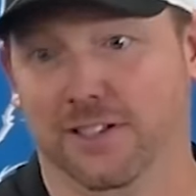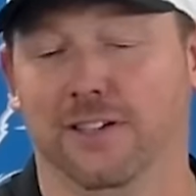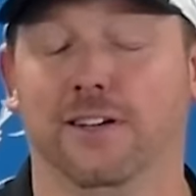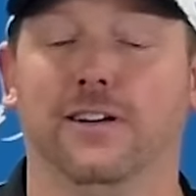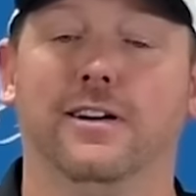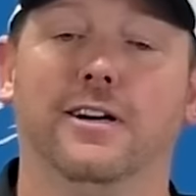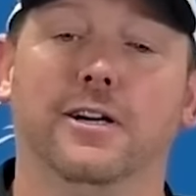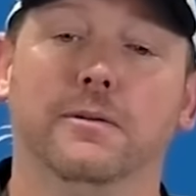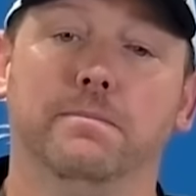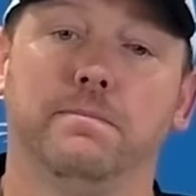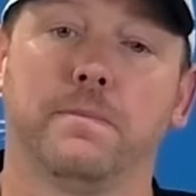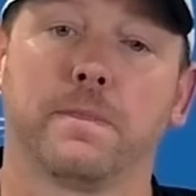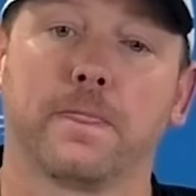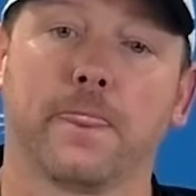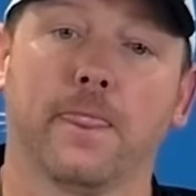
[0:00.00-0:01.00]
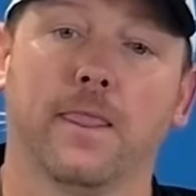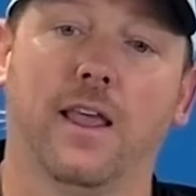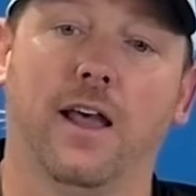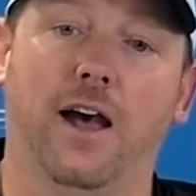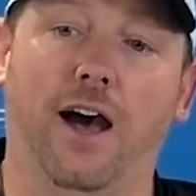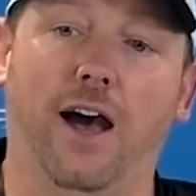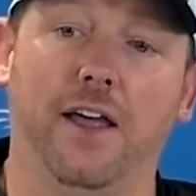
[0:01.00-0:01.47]

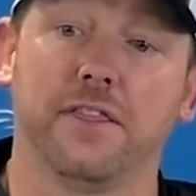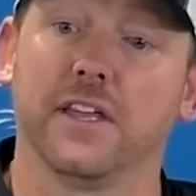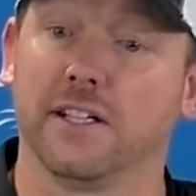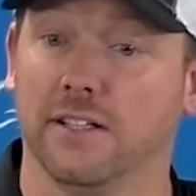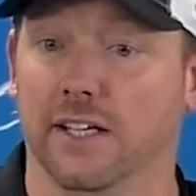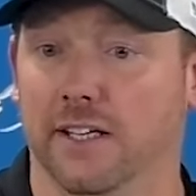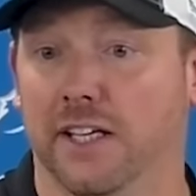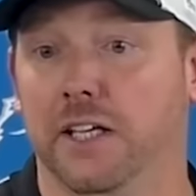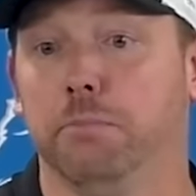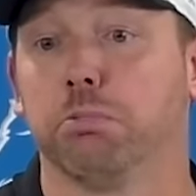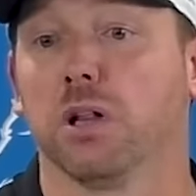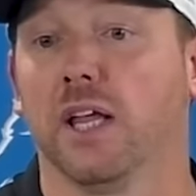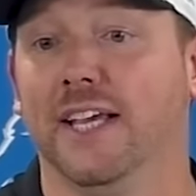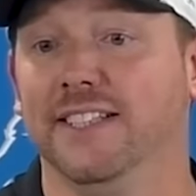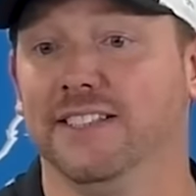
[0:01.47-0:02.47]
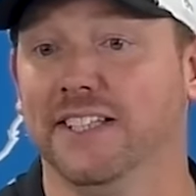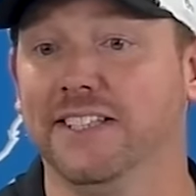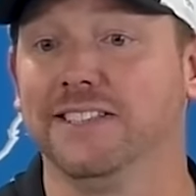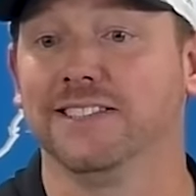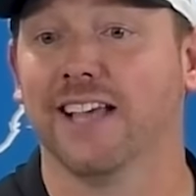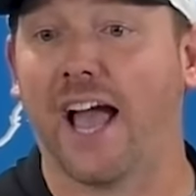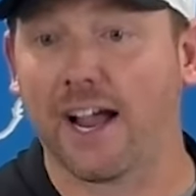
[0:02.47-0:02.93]
I think that he plays
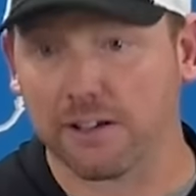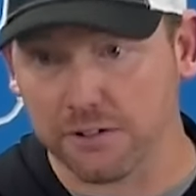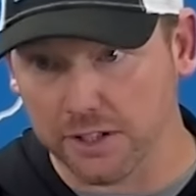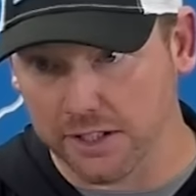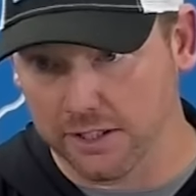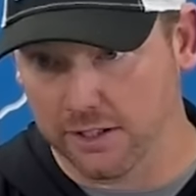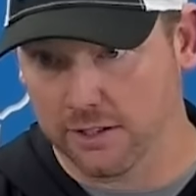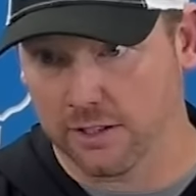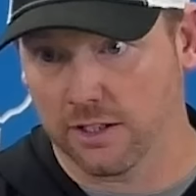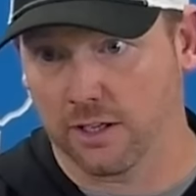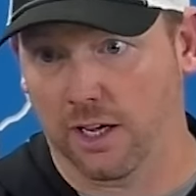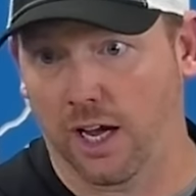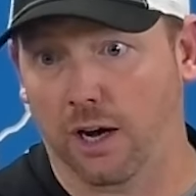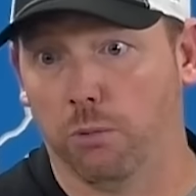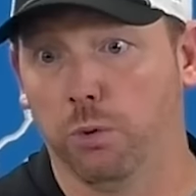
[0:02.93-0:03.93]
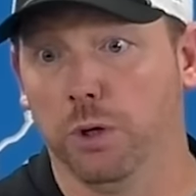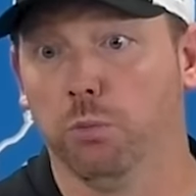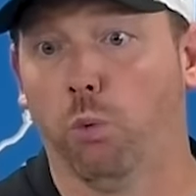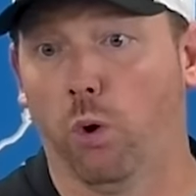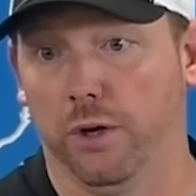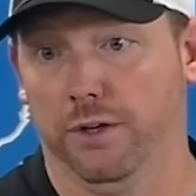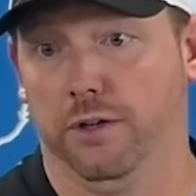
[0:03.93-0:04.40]
exactly how we
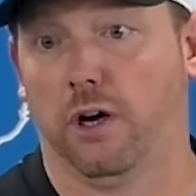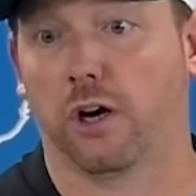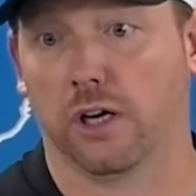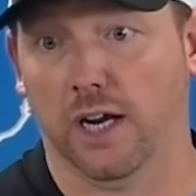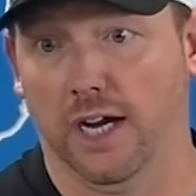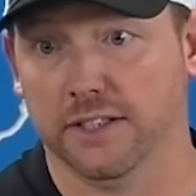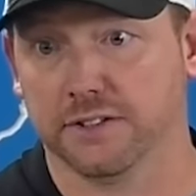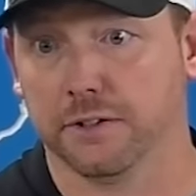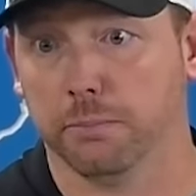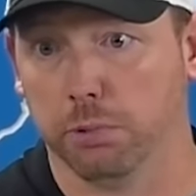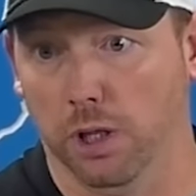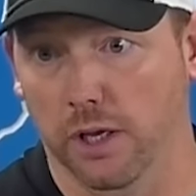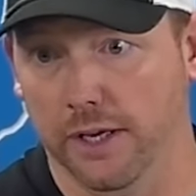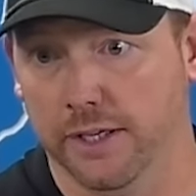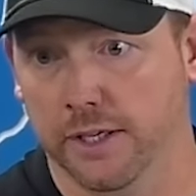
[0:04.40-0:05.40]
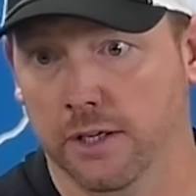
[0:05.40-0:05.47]
want our guys to play.